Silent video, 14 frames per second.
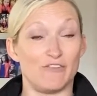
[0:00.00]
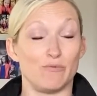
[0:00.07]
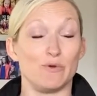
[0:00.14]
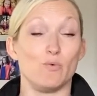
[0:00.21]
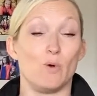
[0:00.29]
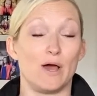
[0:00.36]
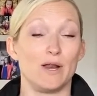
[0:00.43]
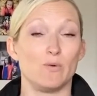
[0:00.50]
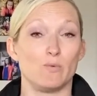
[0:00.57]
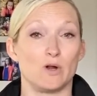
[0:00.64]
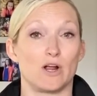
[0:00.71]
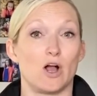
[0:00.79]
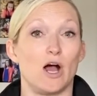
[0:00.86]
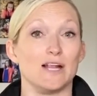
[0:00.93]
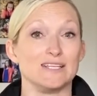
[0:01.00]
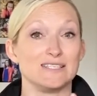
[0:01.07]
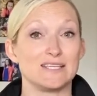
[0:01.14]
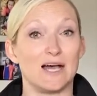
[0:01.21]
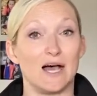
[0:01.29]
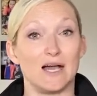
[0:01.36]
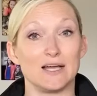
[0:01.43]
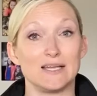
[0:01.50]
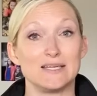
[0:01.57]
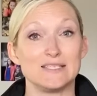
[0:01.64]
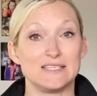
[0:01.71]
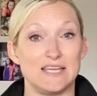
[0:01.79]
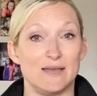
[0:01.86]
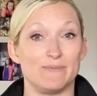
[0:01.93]
we want to work on tongue
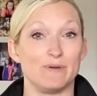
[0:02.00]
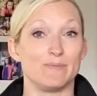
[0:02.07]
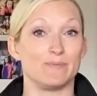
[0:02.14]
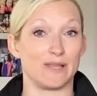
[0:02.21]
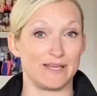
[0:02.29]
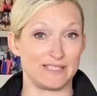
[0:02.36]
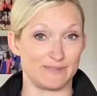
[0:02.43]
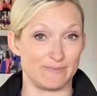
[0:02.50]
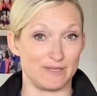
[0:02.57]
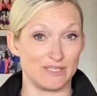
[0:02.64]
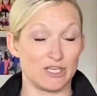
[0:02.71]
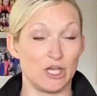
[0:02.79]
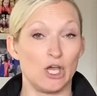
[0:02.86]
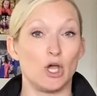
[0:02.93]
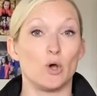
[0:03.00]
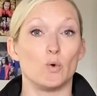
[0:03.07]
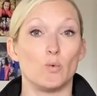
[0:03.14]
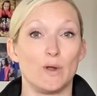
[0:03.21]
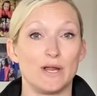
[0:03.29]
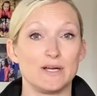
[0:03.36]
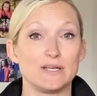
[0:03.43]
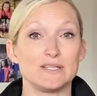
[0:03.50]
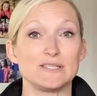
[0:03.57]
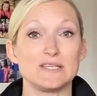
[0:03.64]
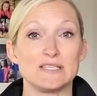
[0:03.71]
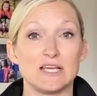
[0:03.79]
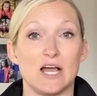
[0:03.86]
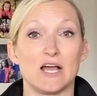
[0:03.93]
tip placement. Where does the
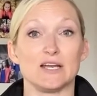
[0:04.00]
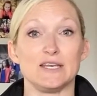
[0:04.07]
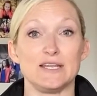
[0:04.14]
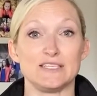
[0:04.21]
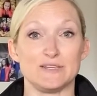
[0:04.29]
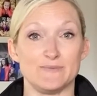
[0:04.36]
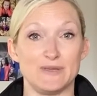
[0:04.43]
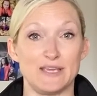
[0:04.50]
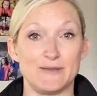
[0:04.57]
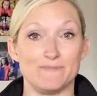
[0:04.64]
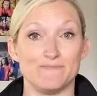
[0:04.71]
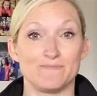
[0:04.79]
tongue need to be?